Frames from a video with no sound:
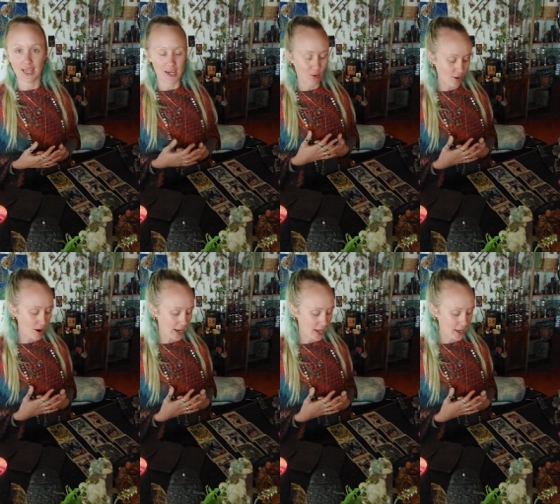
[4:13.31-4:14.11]
In
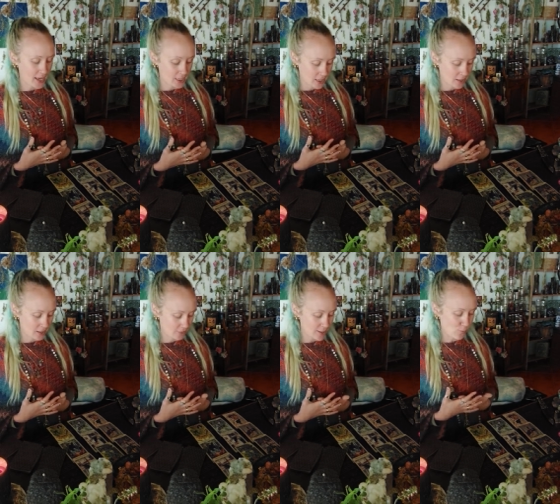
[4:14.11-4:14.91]
order, the
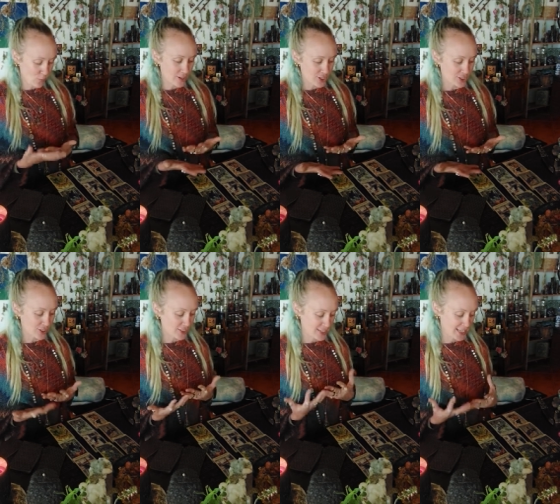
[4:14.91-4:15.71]
universe wants
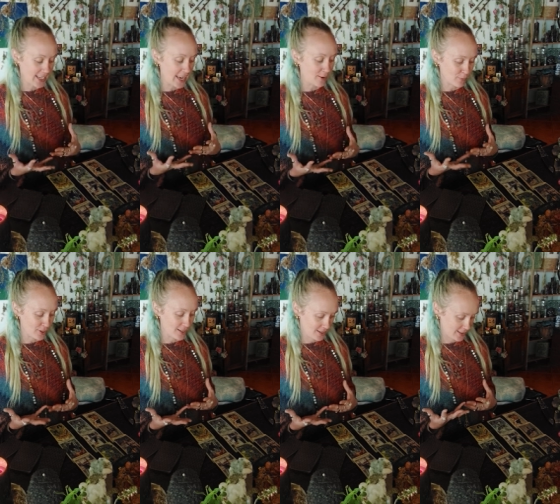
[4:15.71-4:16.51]
you to get
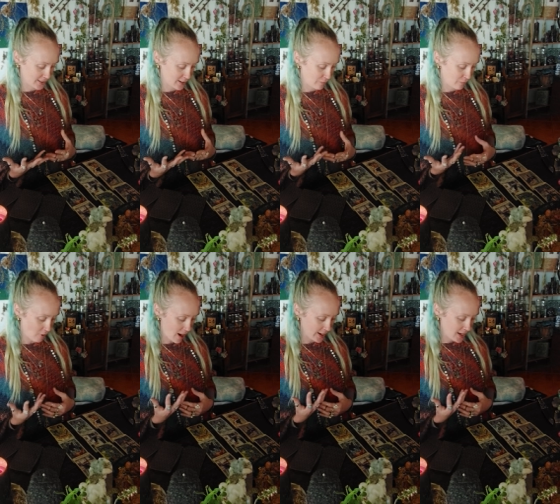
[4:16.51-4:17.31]
what you deserve,
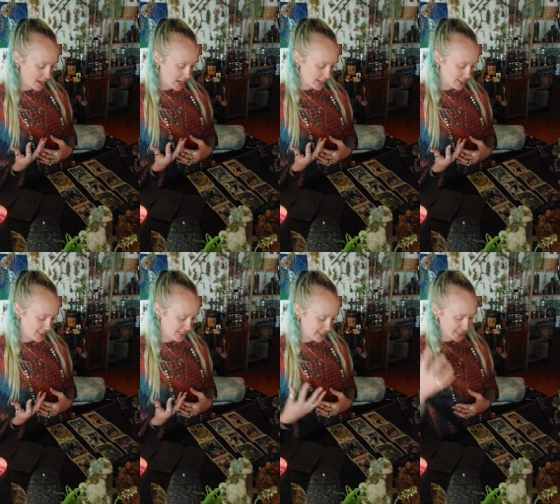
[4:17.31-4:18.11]
right? It
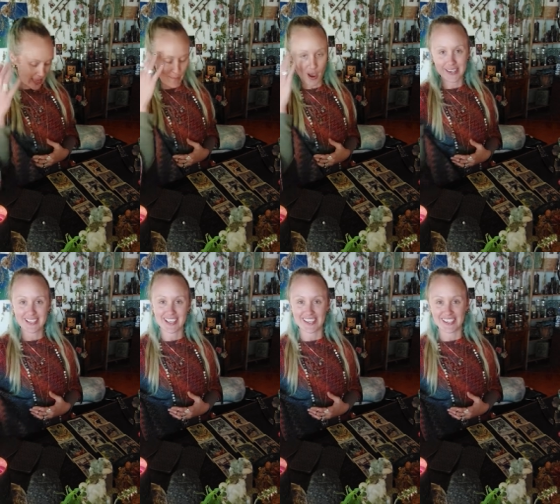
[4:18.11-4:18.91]
just needs that
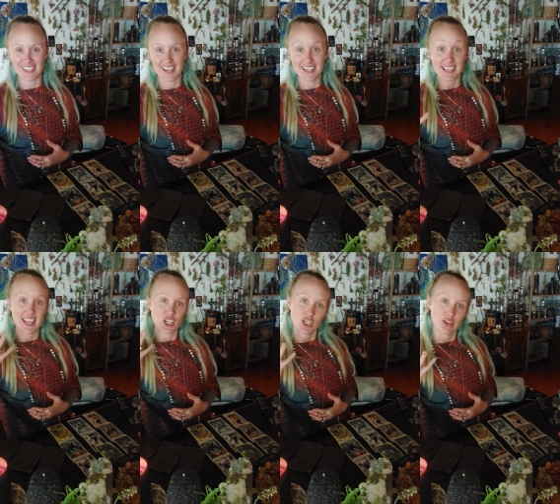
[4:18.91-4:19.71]
mindset. It needs
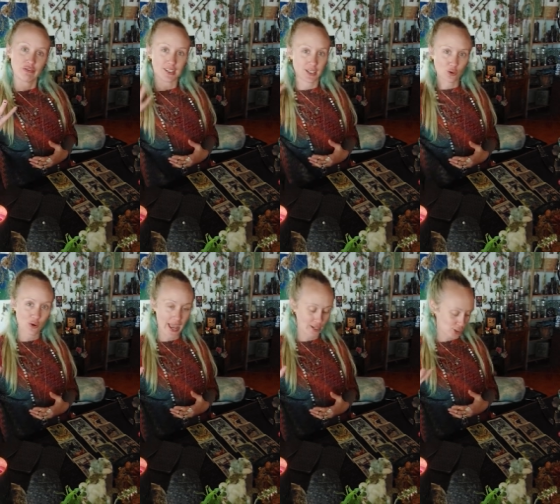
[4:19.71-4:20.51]
that shift in
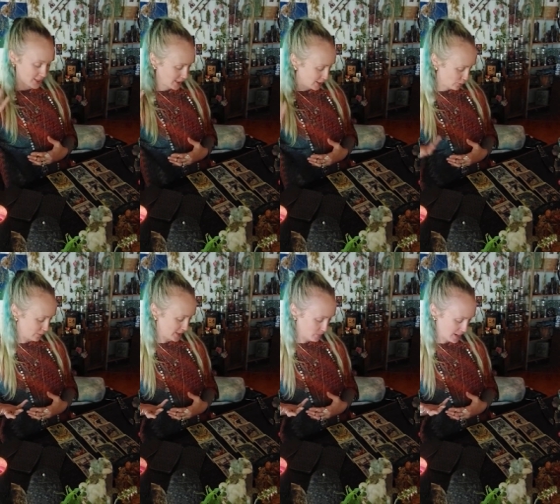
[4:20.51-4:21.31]
your actions, in
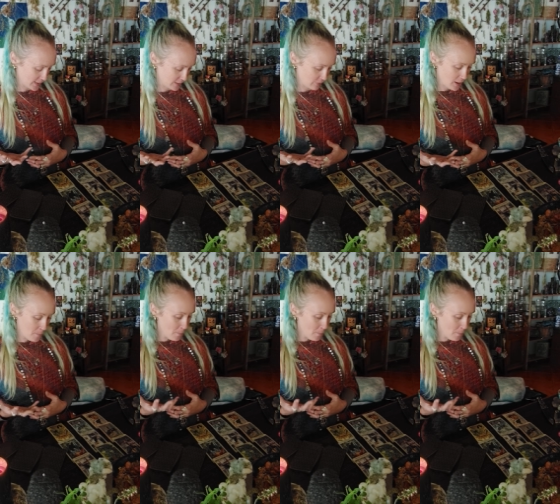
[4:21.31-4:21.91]
your perspective.